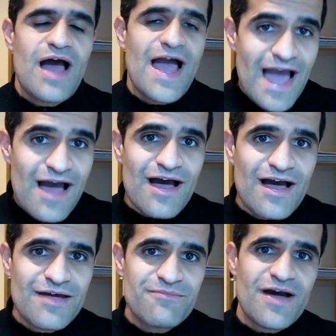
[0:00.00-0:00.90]

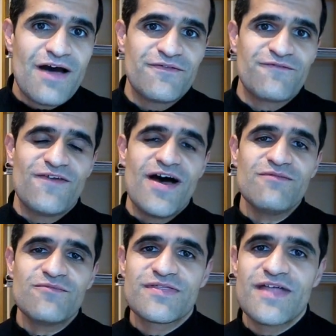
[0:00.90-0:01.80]
I am having
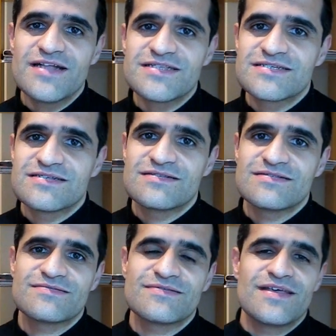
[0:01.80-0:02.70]
fun with that,
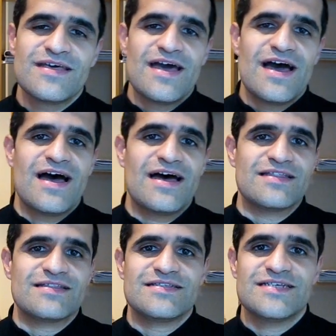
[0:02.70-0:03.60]

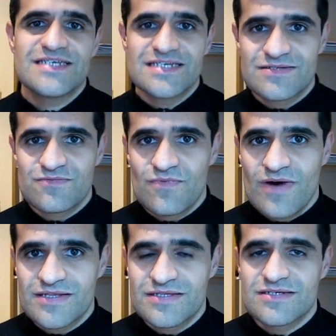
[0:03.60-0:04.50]
and this is
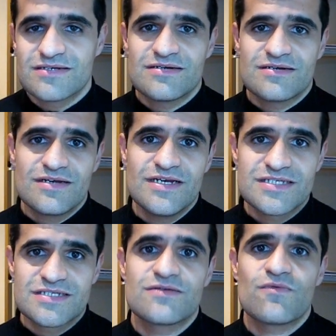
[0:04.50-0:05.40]
what
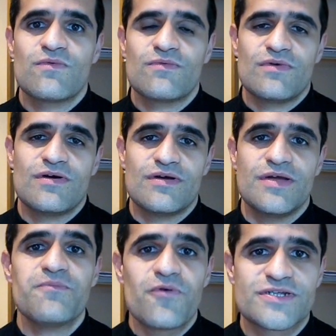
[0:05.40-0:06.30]
is
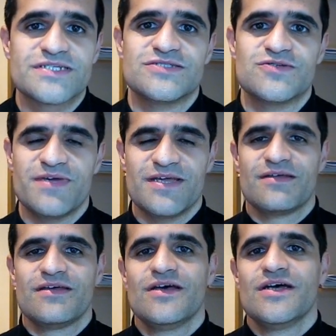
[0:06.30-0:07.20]
important to me.
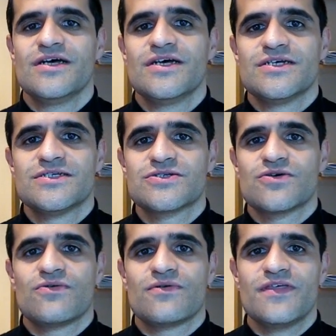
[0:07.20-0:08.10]

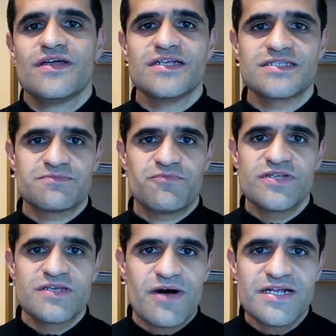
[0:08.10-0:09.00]
So I think it's
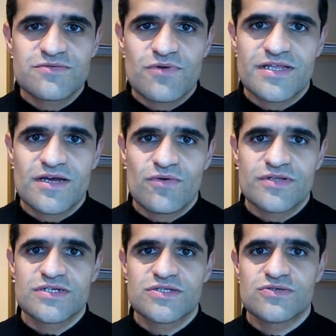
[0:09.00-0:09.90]
pretty much what I
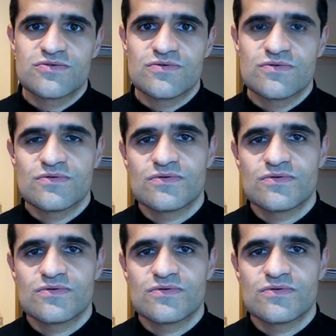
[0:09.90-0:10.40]
wanted to